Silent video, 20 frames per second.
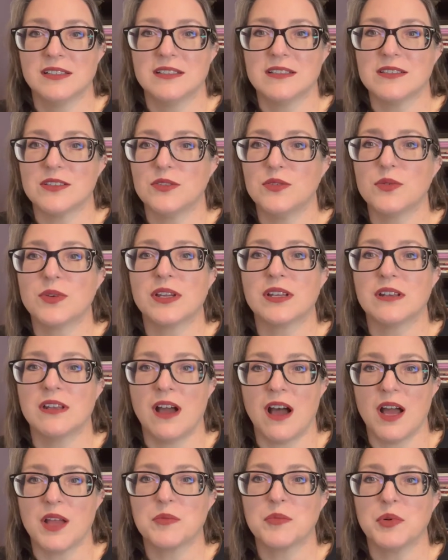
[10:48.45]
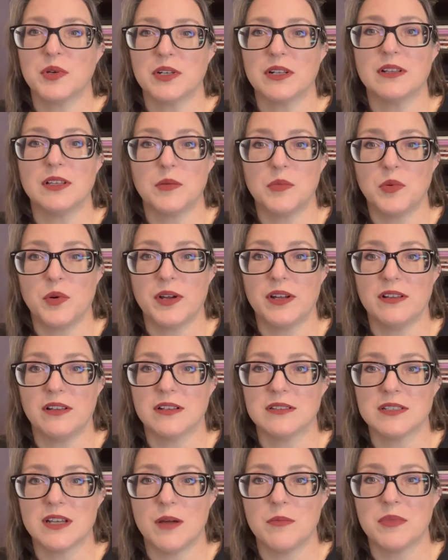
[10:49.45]
So you cannot put a lip oil
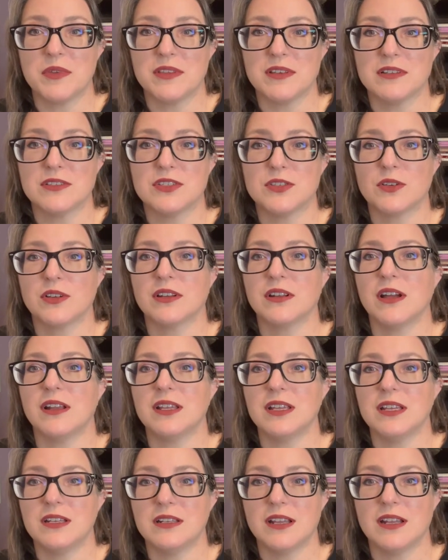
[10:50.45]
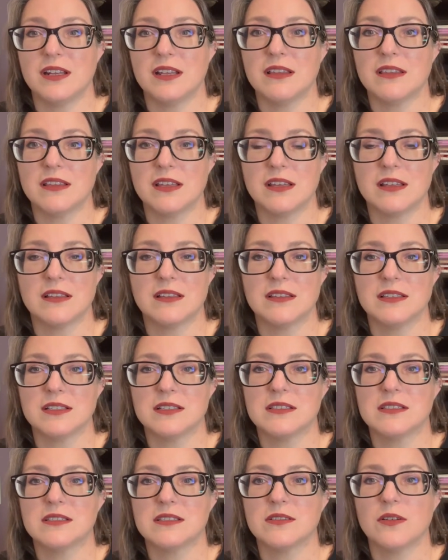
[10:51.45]
on top of this. You cannot eat anything
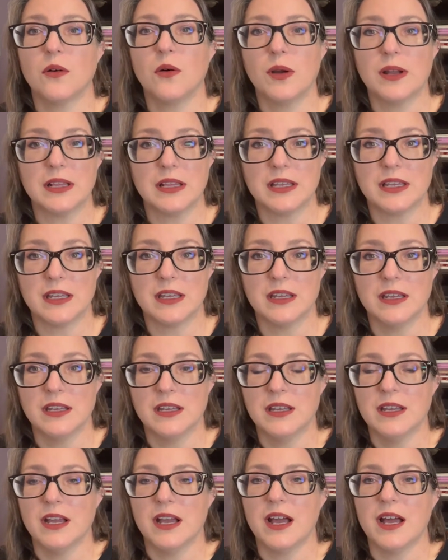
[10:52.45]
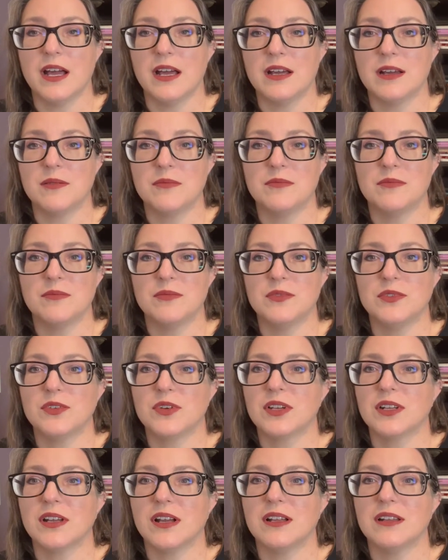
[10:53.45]
that's oily. You
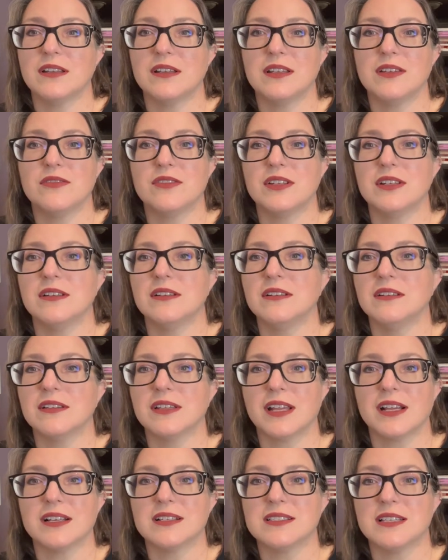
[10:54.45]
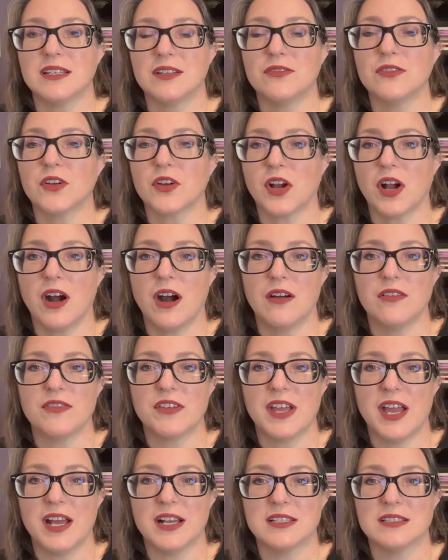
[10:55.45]
cannot even, like I said, if your coffee
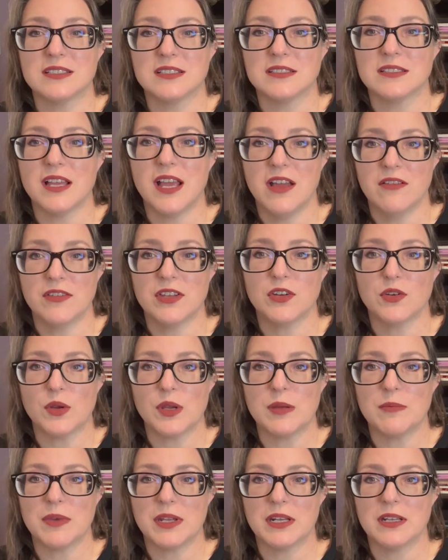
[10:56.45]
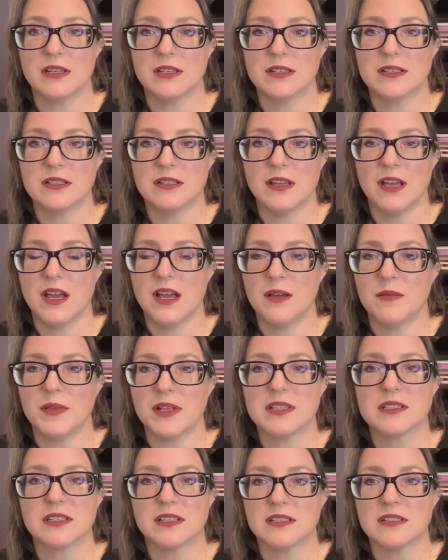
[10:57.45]
has heavy cream in it,
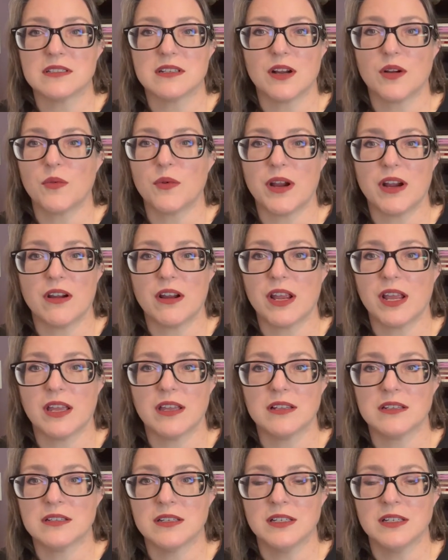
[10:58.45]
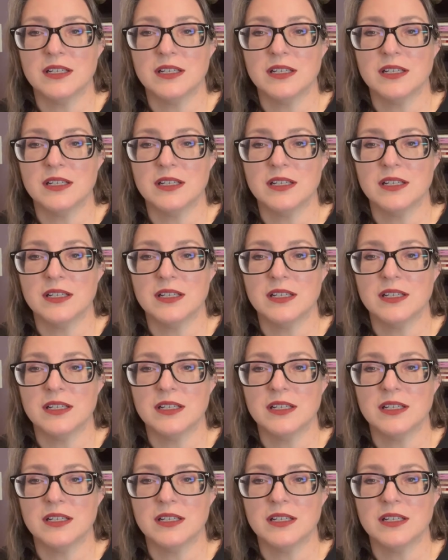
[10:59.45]
that's going to start wearing it.